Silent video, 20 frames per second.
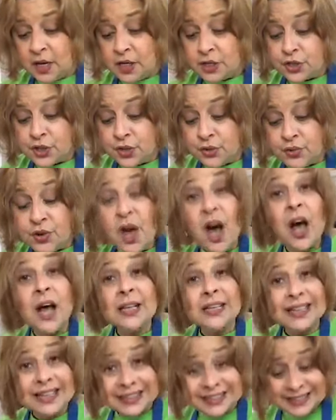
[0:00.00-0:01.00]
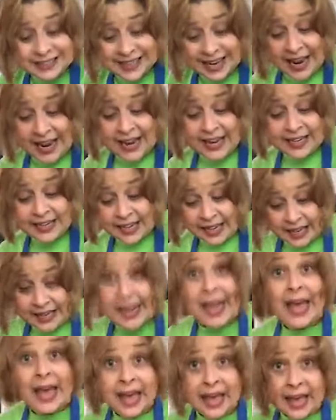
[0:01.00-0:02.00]
do not contain an
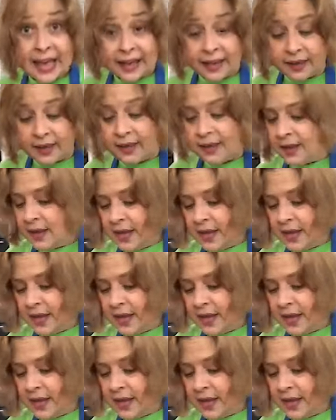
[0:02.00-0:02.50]
egg?